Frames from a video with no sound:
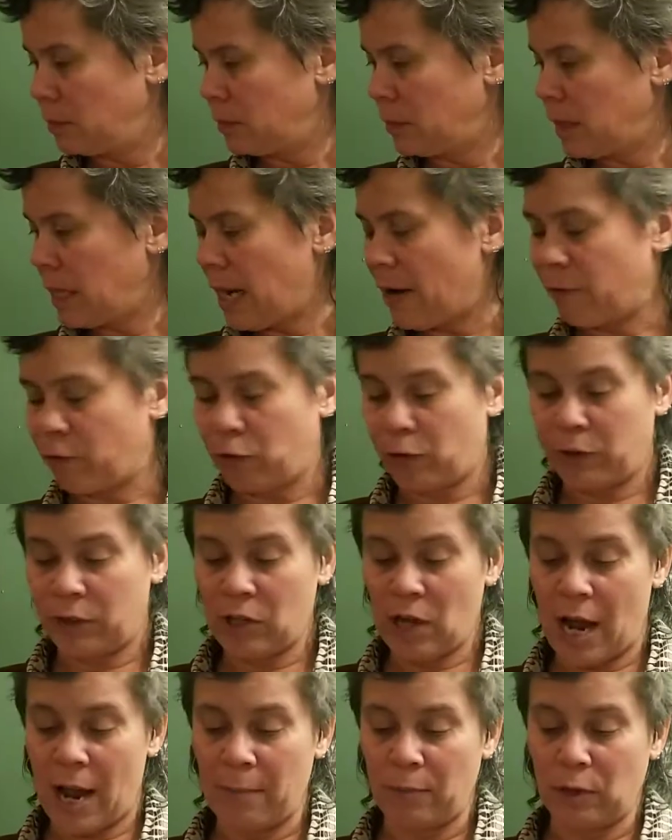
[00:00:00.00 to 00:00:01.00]
After a
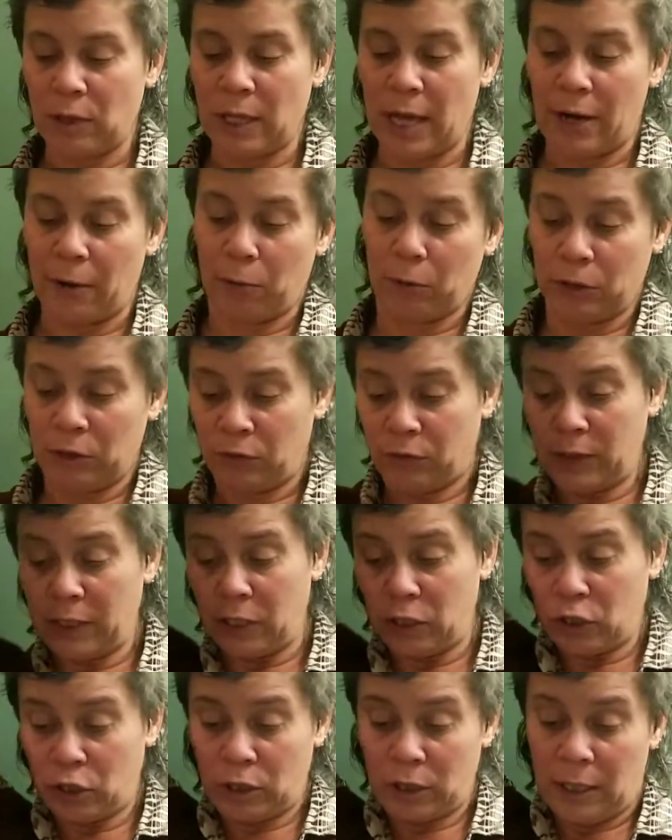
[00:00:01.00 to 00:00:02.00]
time, the ladder was
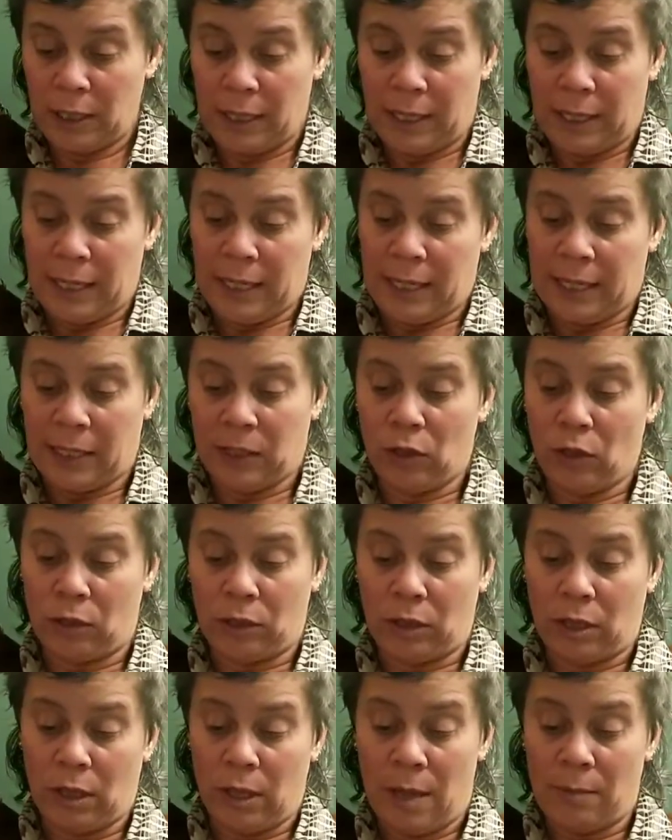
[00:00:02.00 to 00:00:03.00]
finished. It
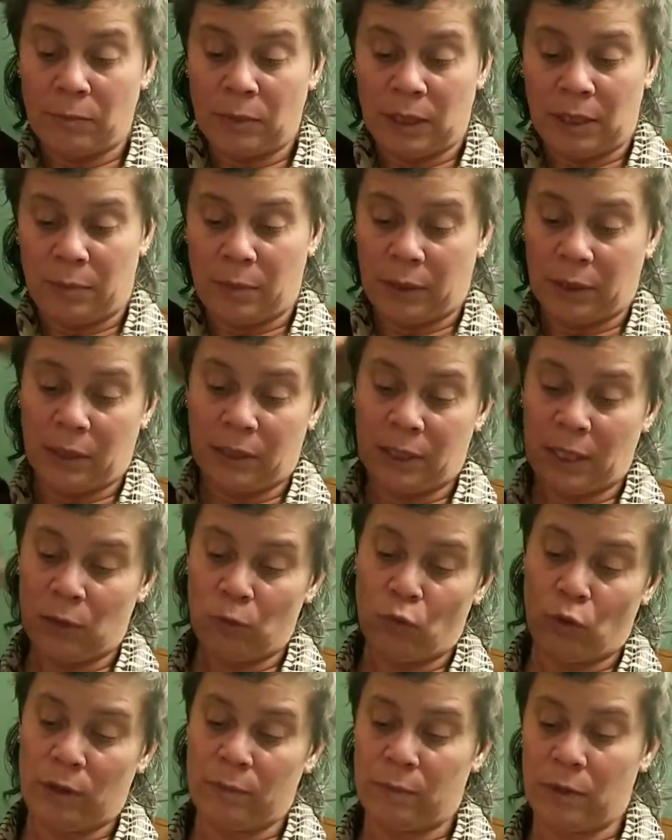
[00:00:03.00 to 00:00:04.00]
looked clumsy, but the
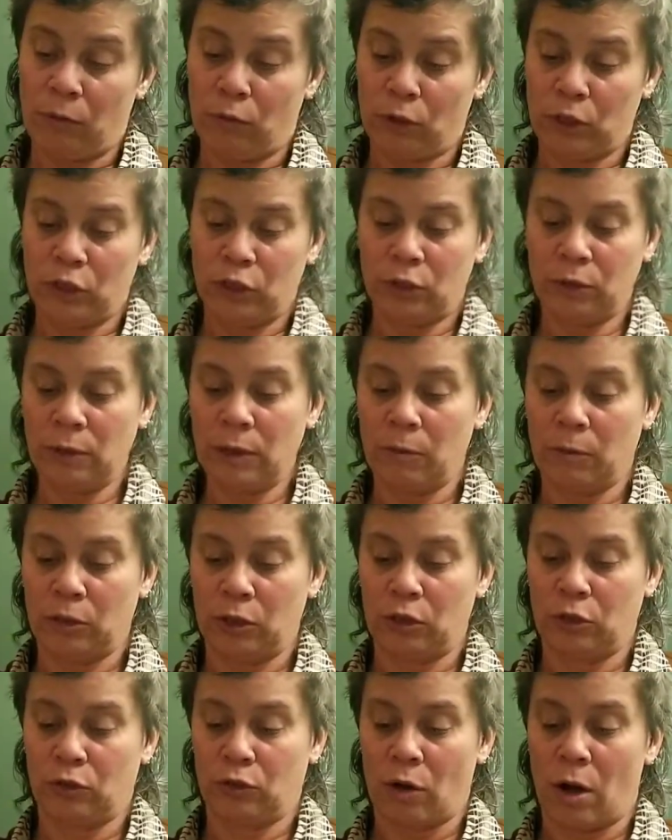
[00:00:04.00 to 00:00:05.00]
Tin Woodman was sure it was
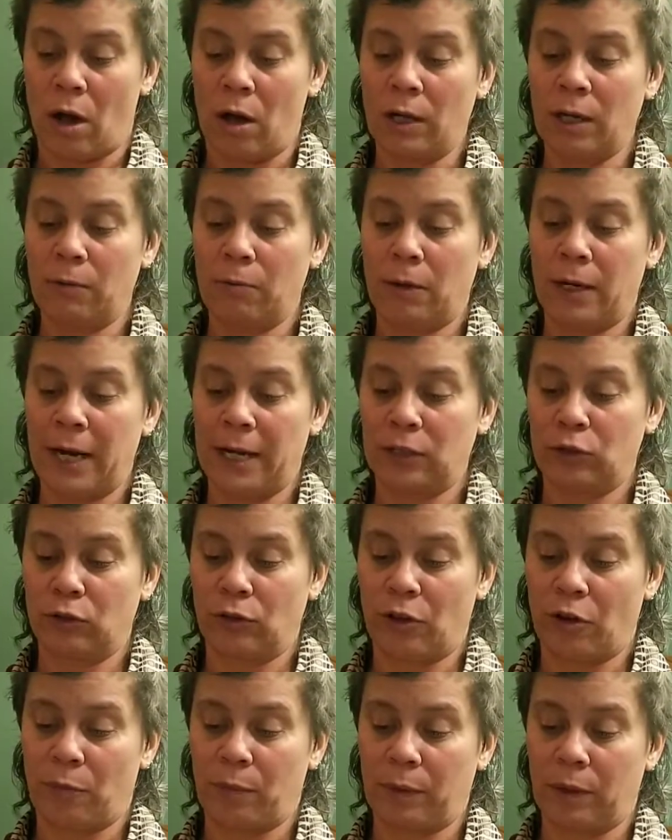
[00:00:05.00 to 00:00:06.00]
strong and would answer
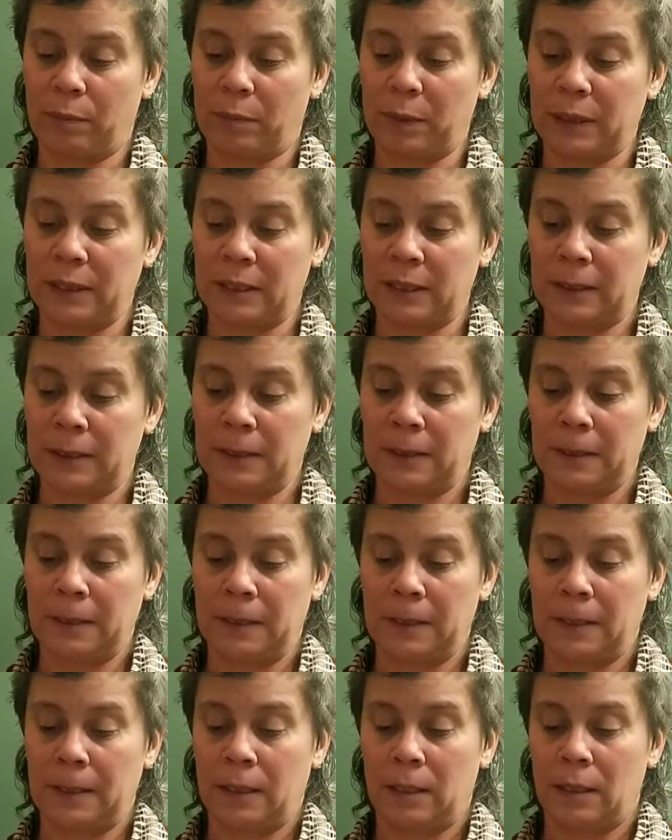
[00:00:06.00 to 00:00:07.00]
their purpose.
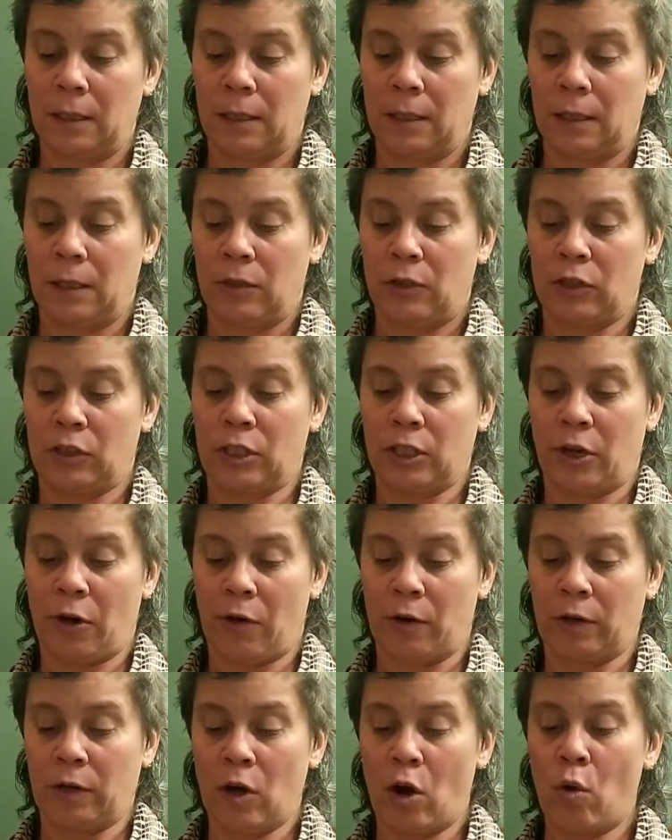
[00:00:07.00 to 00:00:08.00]
The
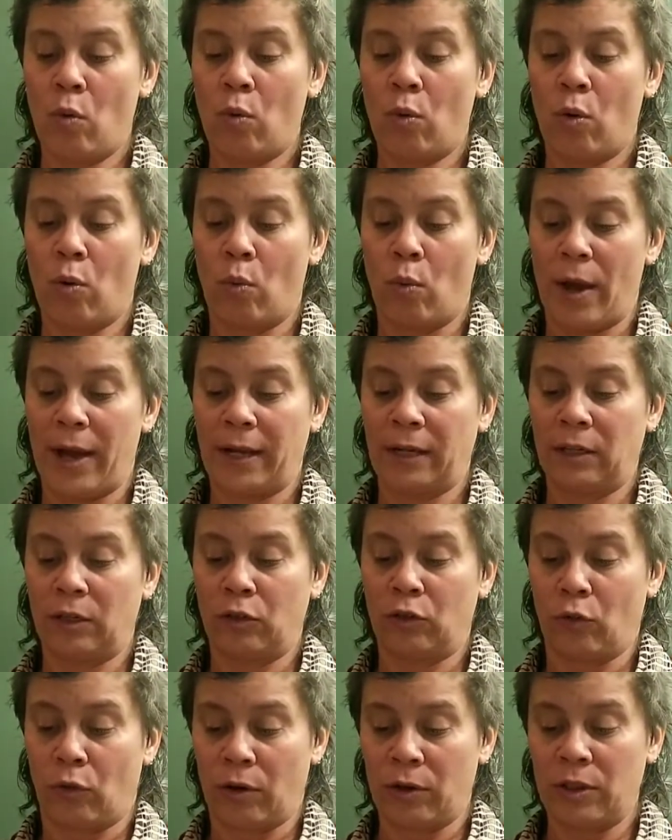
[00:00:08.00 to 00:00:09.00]
Scarecrow waked
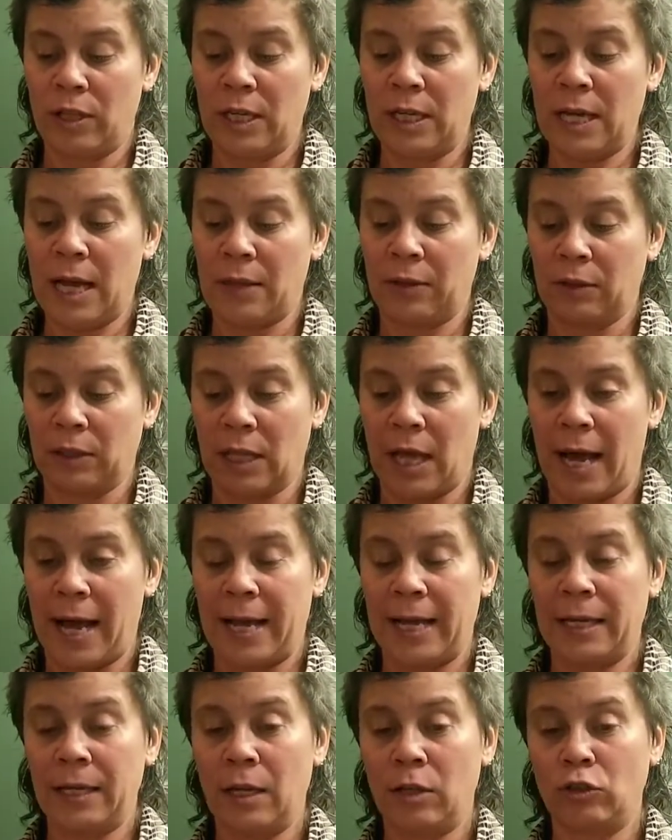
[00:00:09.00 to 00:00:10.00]
Dorothy and the
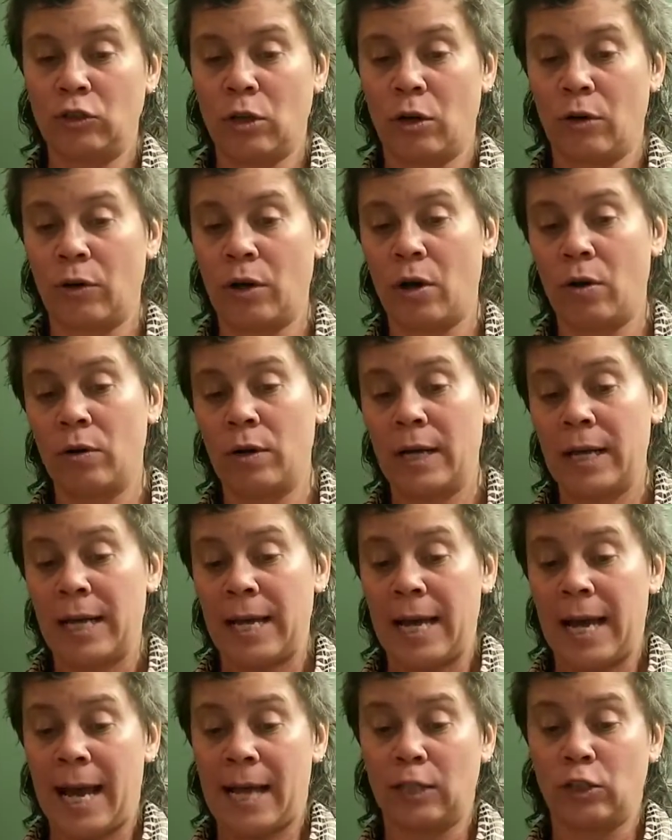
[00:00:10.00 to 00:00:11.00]
lion and Toto
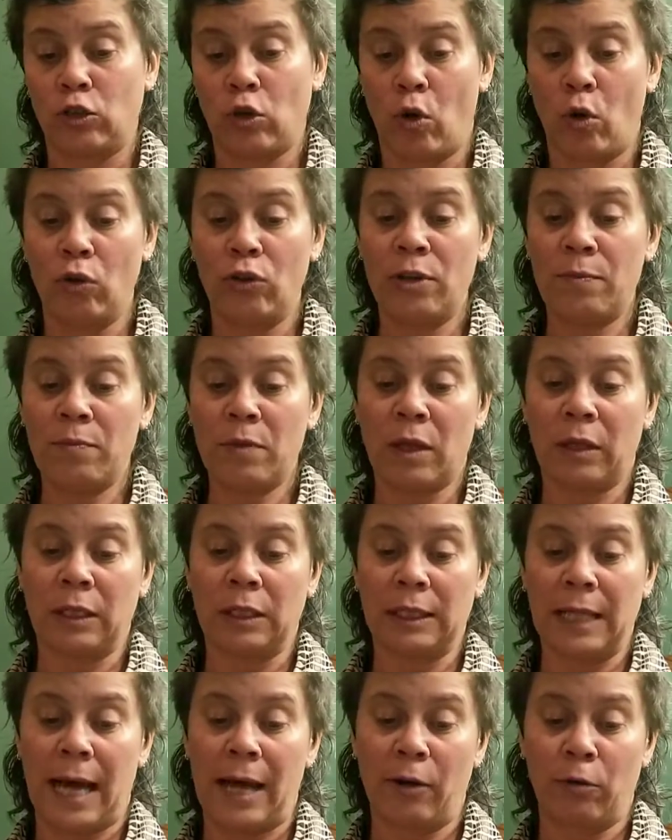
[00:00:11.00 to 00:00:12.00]
and told them that the
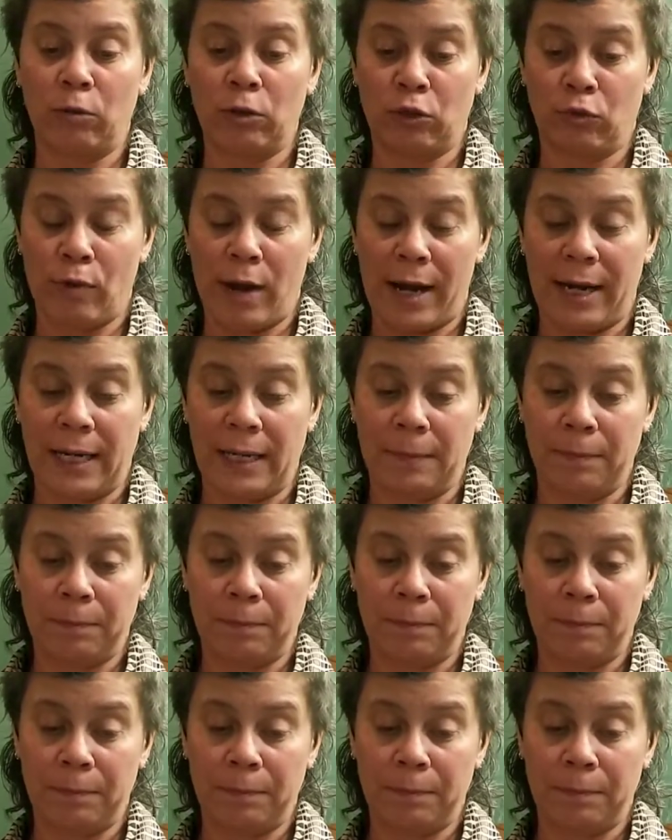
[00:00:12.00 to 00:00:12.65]
ladder was ready.